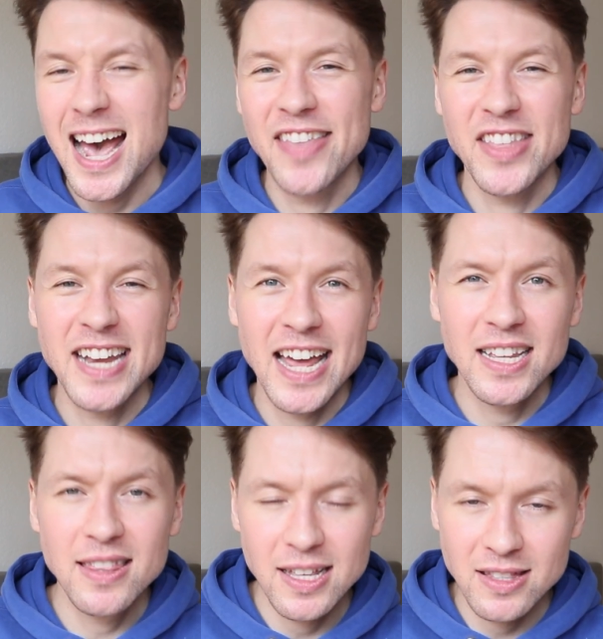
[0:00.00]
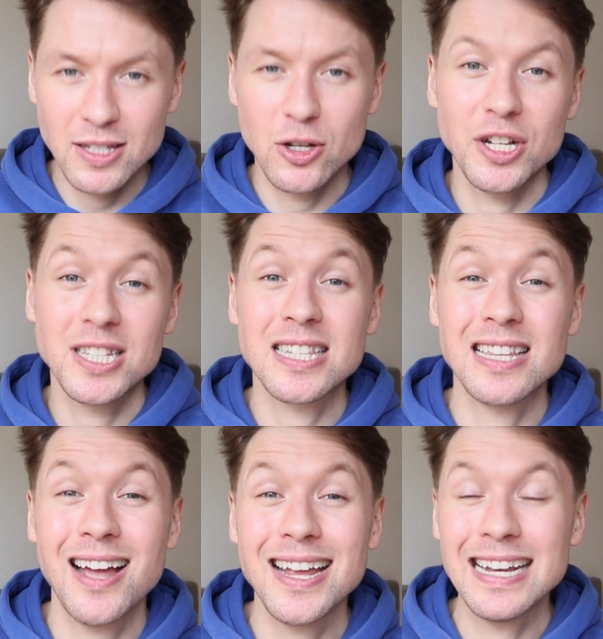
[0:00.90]
and then anything that's got a
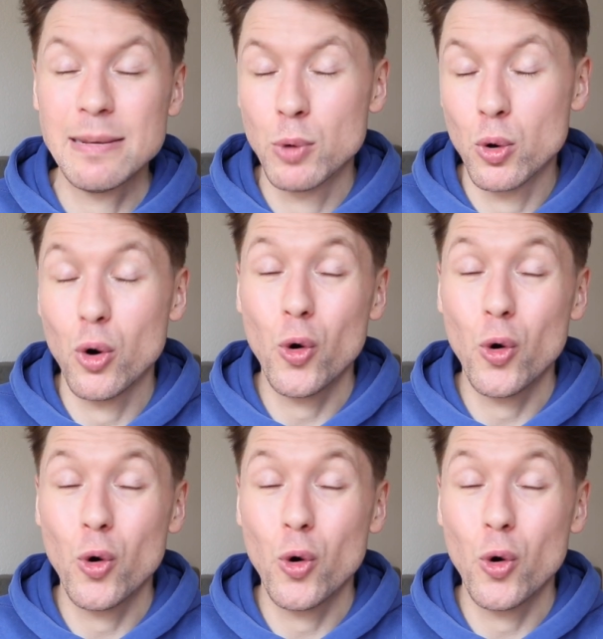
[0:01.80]
slightly more